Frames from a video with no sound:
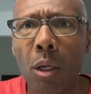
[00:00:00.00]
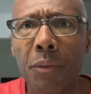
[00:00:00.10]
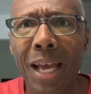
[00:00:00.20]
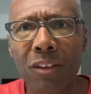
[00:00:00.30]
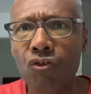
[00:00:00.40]

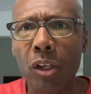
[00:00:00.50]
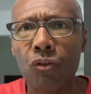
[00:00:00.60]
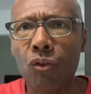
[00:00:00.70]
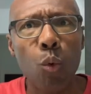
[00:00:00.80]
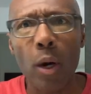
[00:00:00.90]
That's
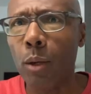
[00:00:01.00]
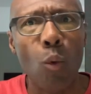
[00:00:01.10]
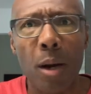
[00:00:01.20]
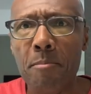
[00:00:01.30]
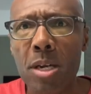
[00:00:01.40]
just
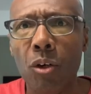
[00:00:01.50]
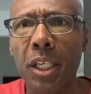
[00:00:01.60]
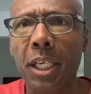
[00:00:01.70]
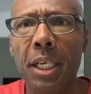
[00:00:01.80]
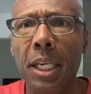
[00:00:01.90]
21
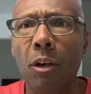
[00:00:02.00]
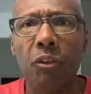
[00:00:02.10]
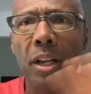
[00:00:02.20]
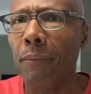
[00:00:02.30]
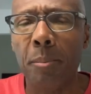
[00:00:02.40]
million and it'll
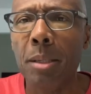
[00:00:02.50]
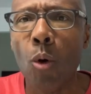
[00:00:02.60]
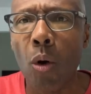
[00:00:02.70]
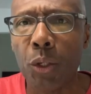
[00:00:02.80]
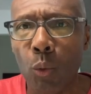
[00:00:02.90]
never be
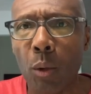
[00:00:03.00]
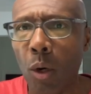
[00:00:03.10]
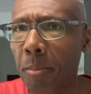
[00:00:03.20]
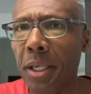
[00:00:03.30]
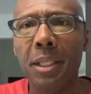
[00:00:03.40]
more than
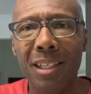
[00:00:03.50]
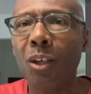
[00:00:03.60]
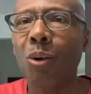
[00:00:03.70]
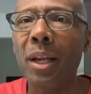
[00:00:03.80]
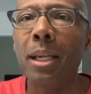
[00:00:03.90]
21 million. They're
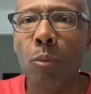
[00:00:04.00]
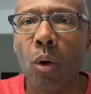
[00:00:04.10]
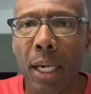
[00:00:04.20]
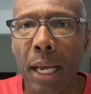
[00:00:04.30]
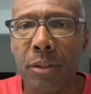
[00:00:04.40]
creating more,
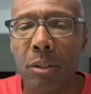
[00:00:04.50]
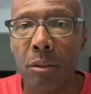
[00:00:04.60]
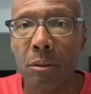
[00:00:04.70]
guys.